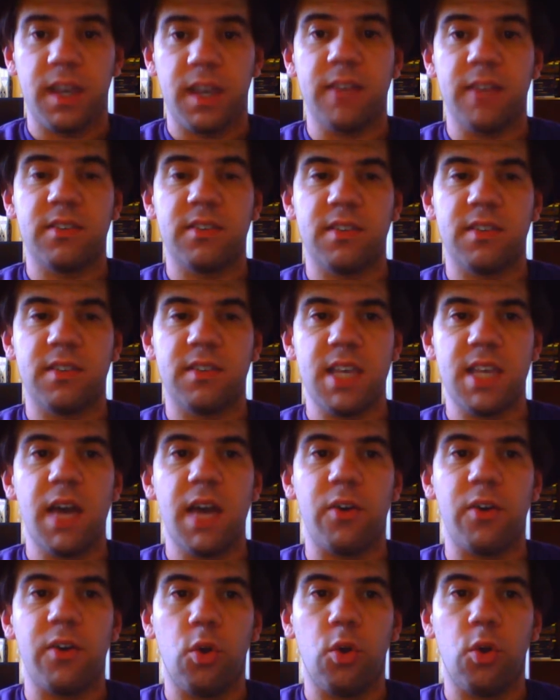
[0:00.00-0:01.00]
and see
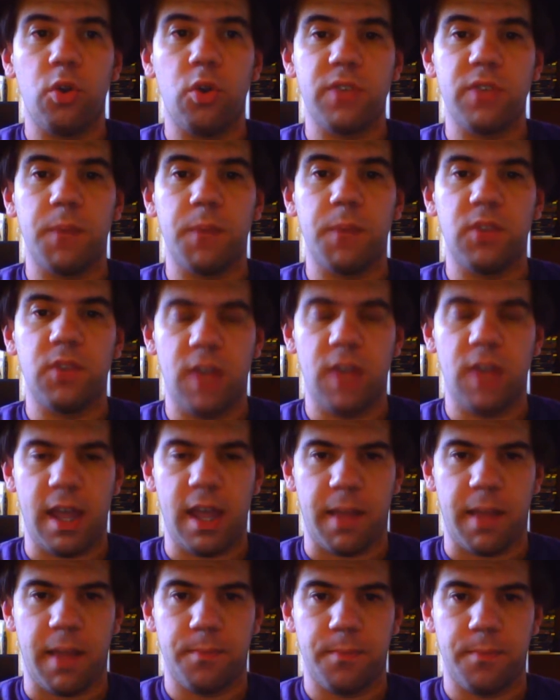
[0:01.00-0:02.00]
how it holds up
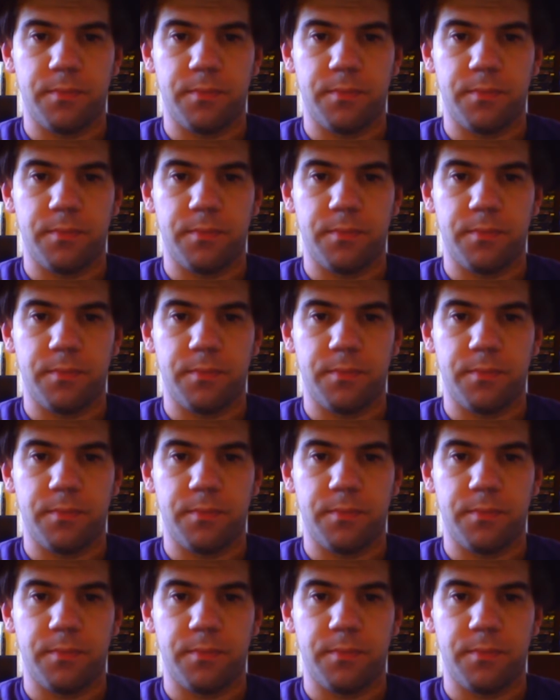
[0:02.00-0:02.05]
today.